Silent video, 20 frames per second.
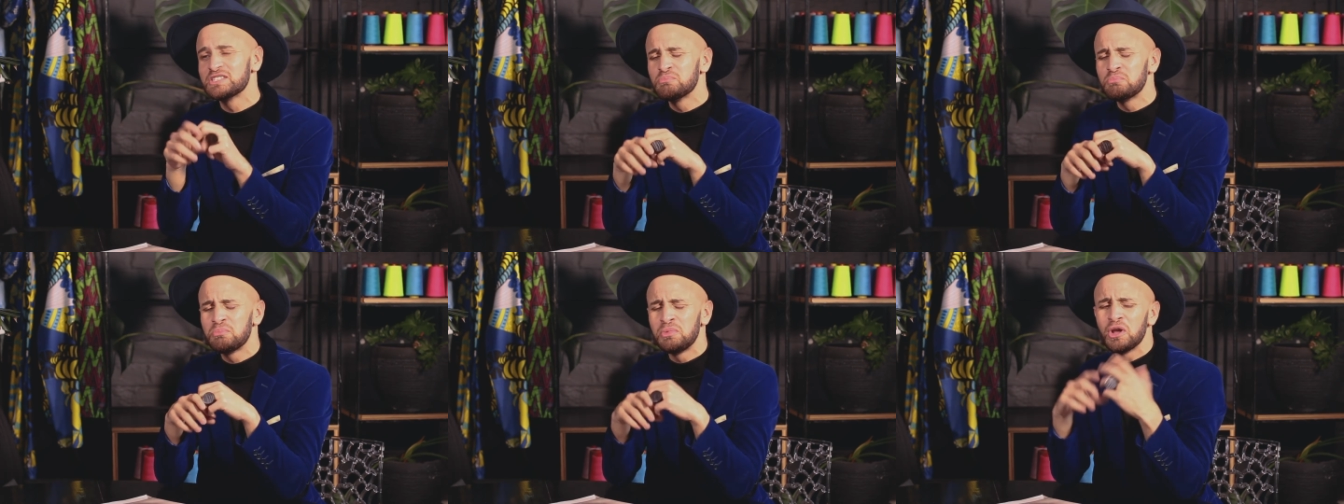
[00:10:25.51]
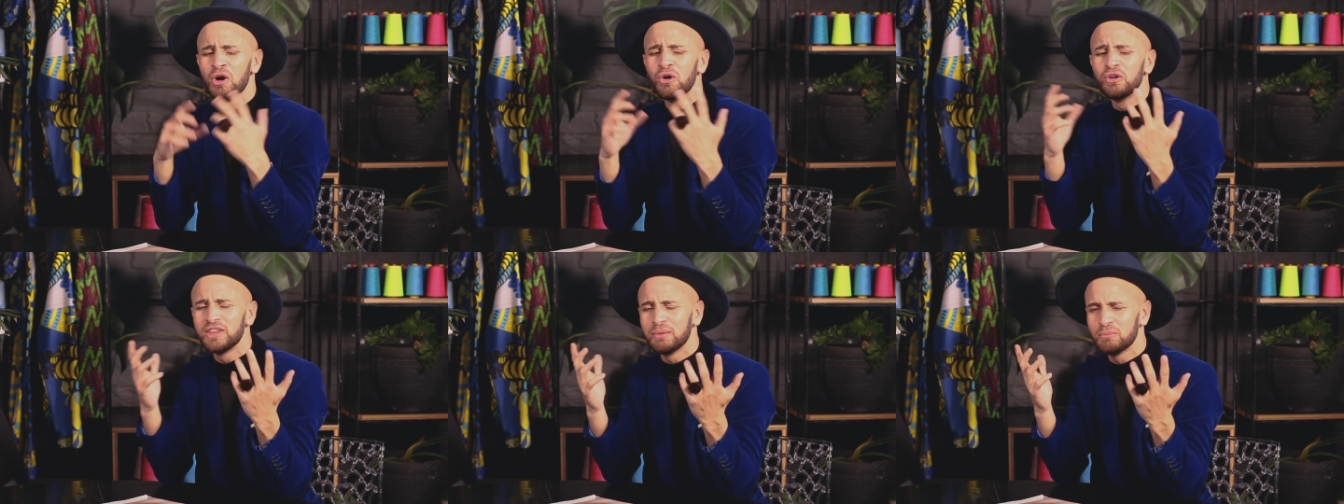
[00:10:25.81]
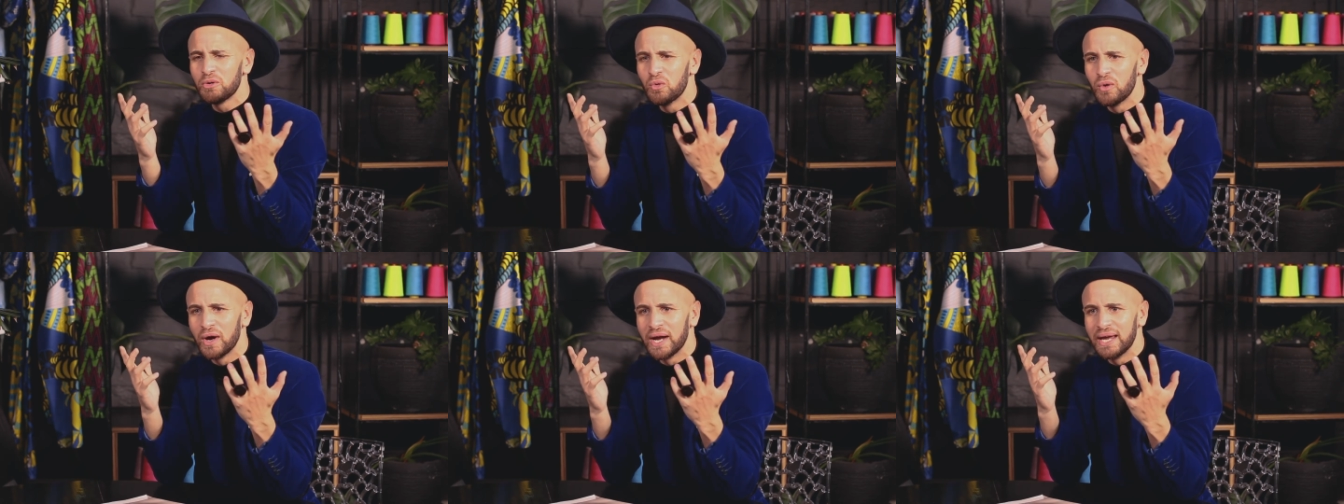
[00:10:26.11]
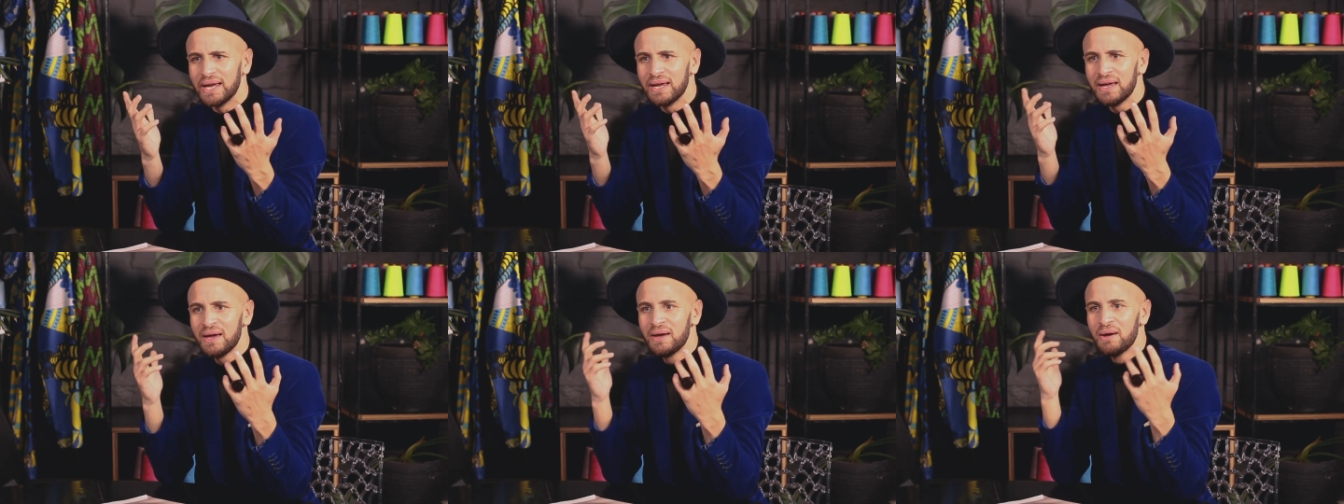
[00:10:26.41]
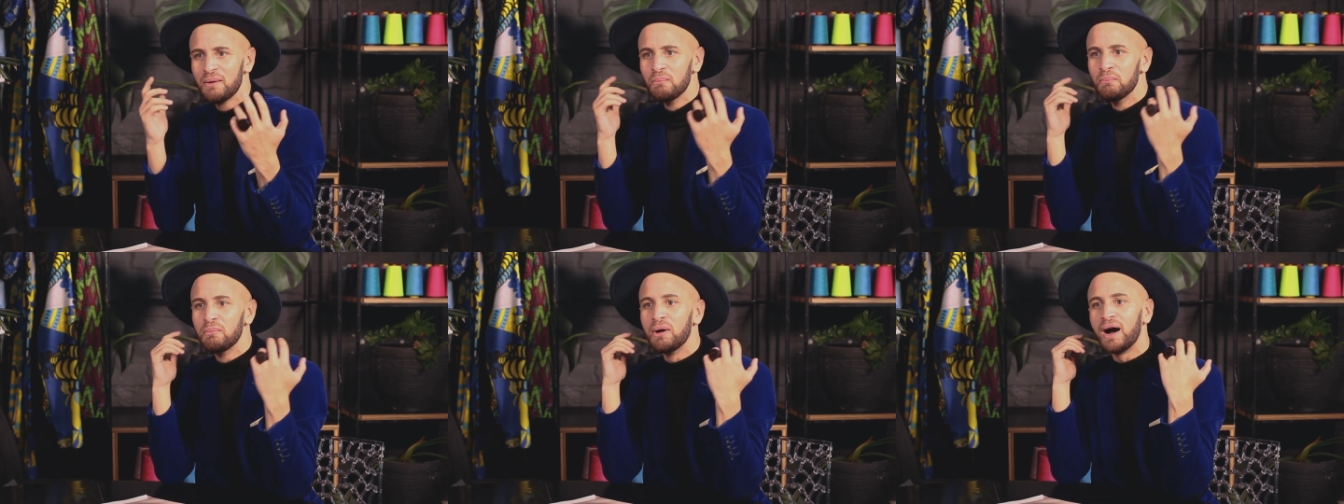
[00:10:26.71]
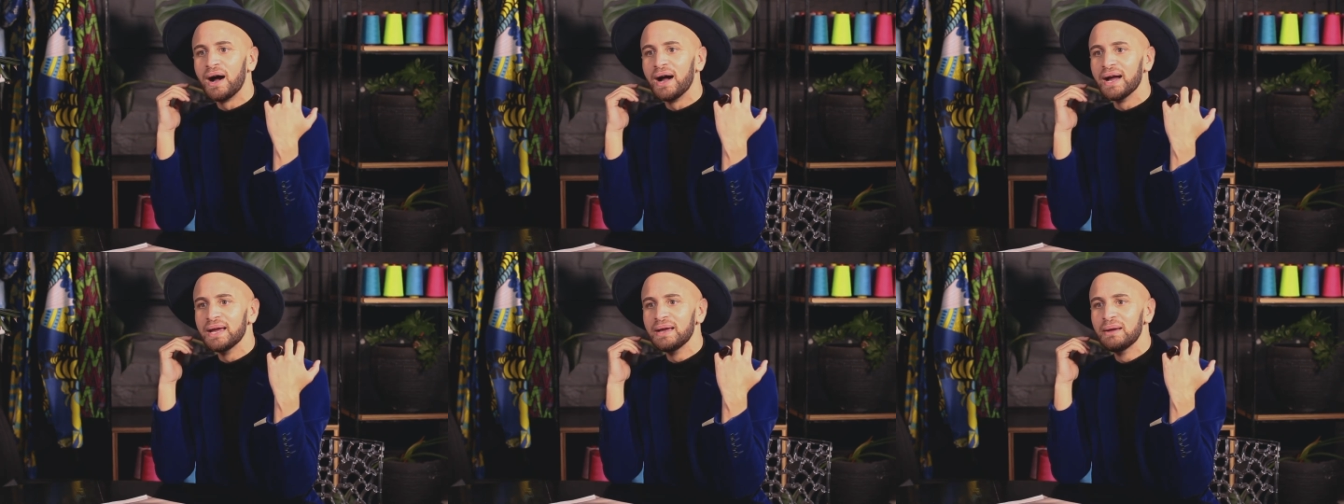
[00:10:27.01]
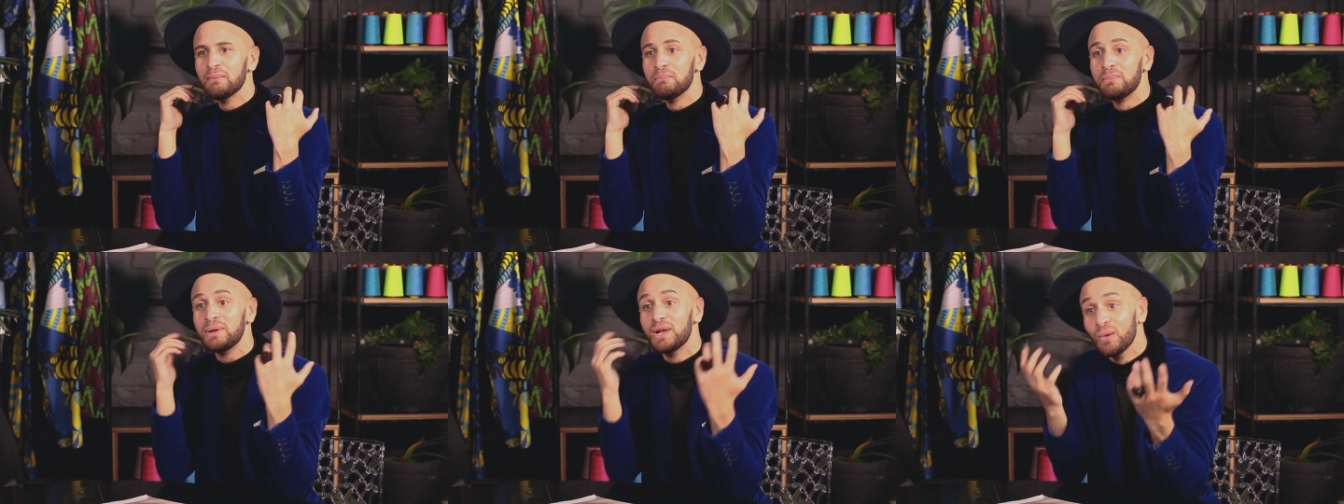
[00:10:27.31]
blow them away by
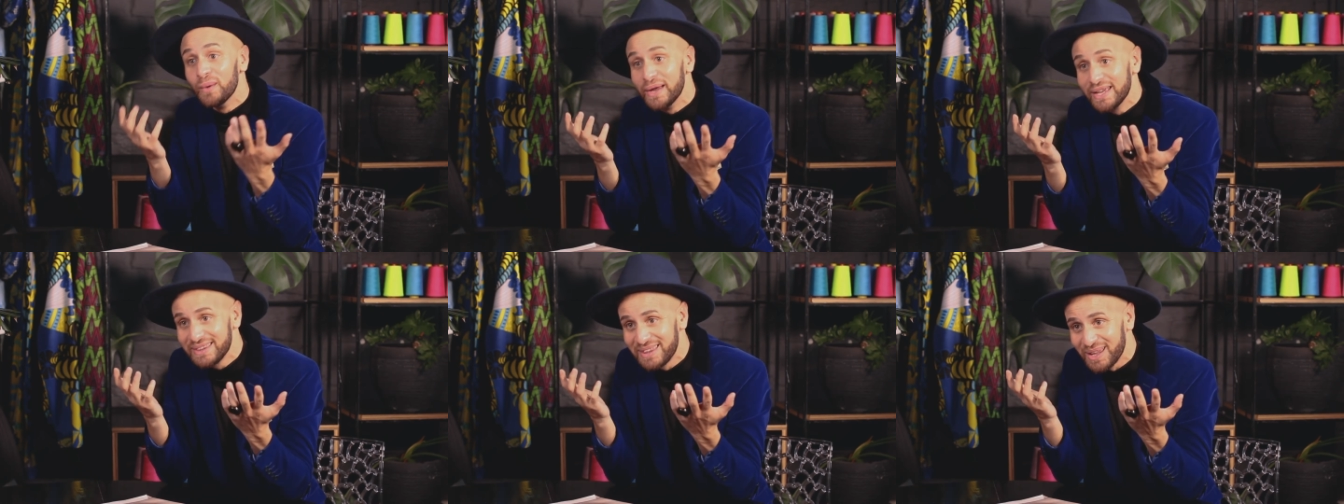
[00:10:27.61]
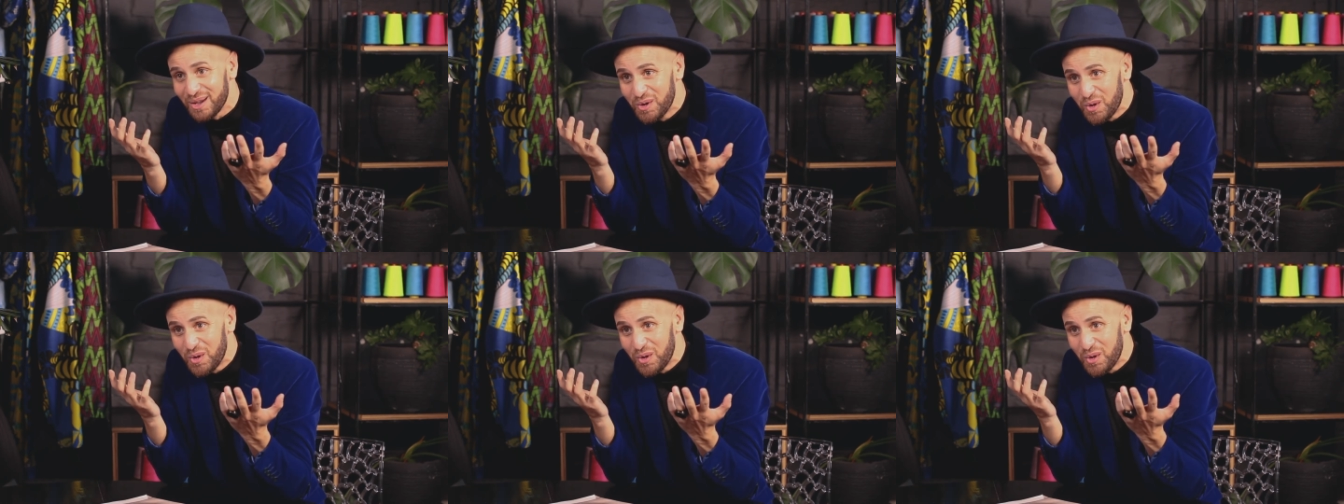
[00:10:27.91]
blowing their